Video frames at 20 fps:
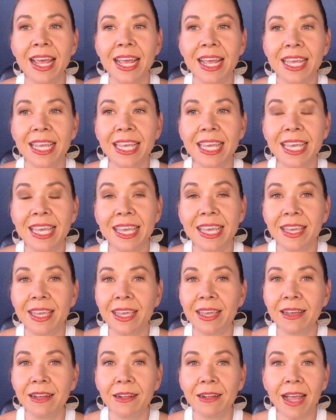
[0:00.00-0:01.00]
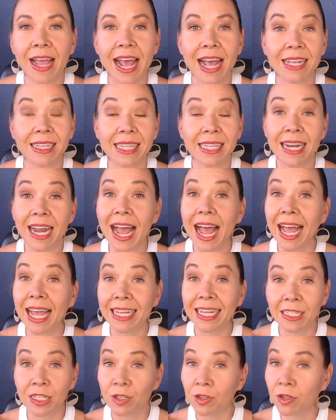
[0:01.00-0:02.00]
he has an
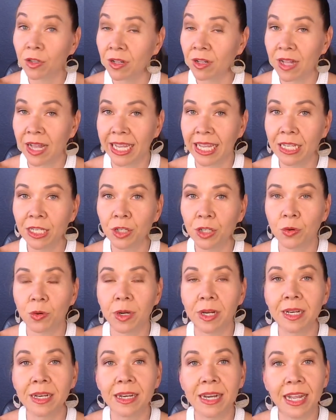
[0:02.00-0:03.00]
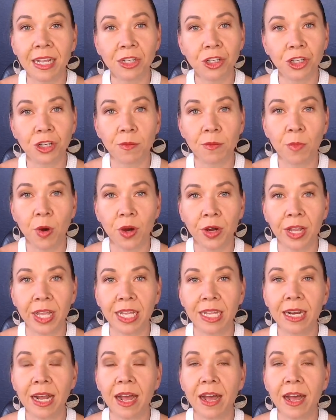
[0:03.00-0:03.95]
ideal client or a niche market